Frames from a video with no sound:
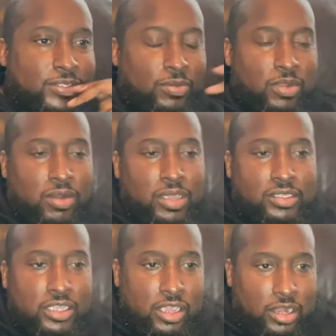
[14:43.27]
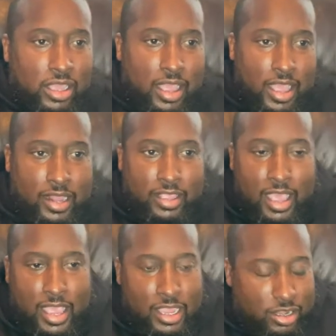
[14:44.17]
So we already said
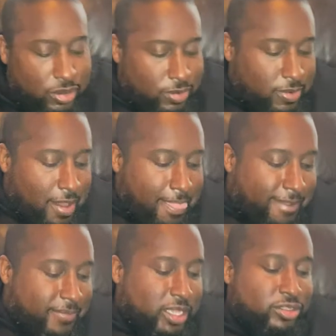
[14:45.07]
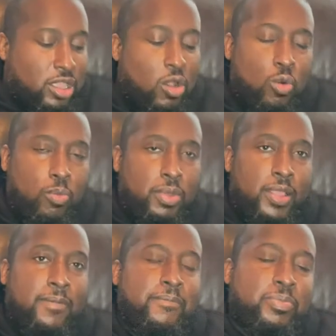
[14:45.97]
the anchor is hope
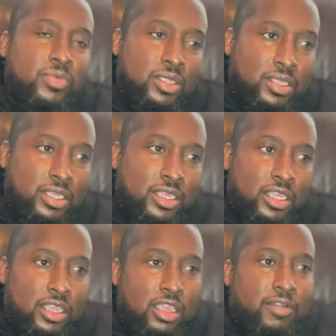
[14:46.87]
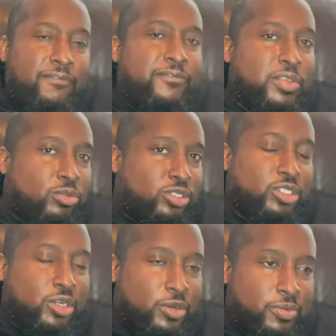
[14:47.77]
in
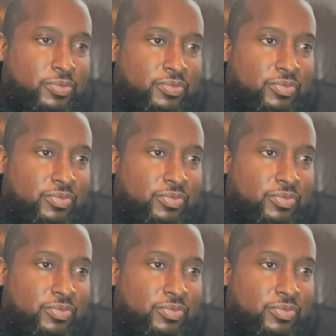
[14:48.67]
future